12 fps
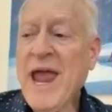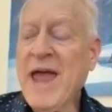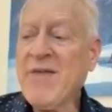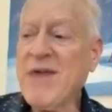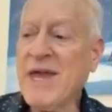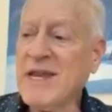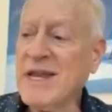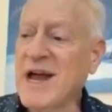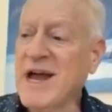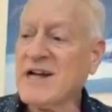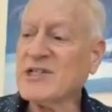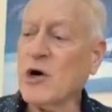And then in
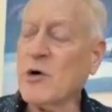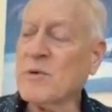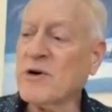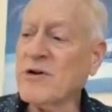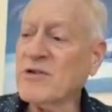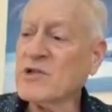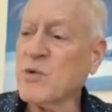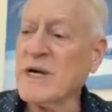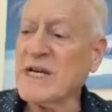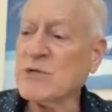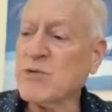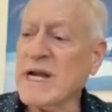October
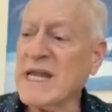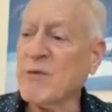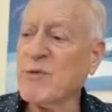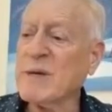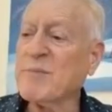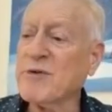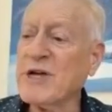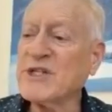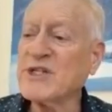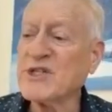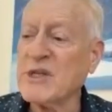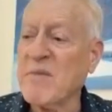2020, we
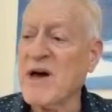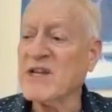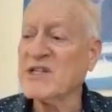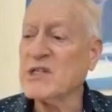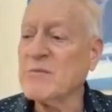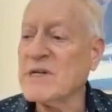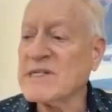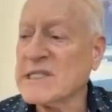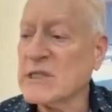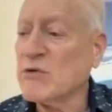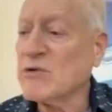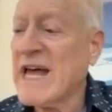breached the Montezuma
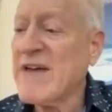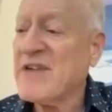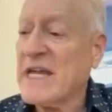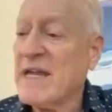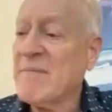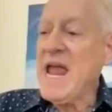Slough levee,